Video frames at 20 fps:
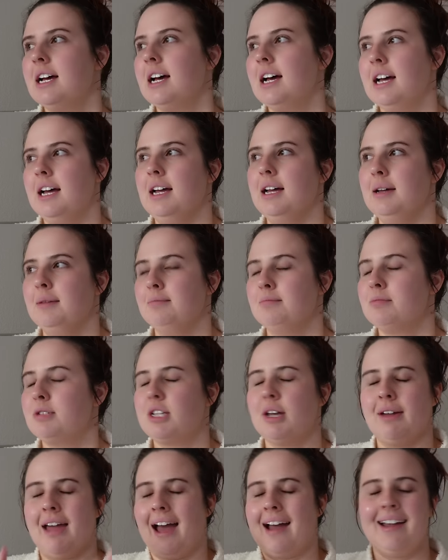Um
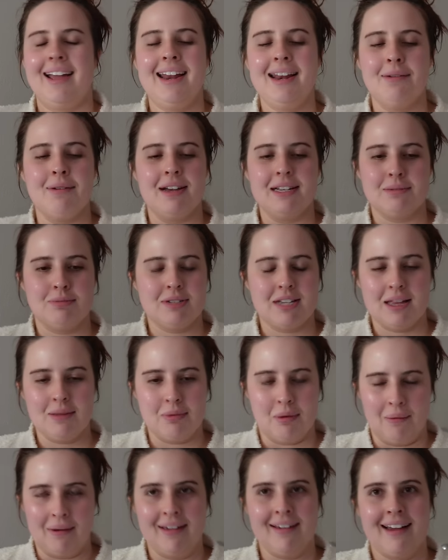so yeah, anyways, beside the
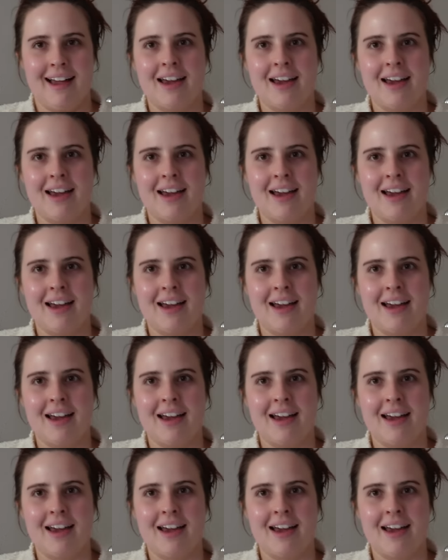point,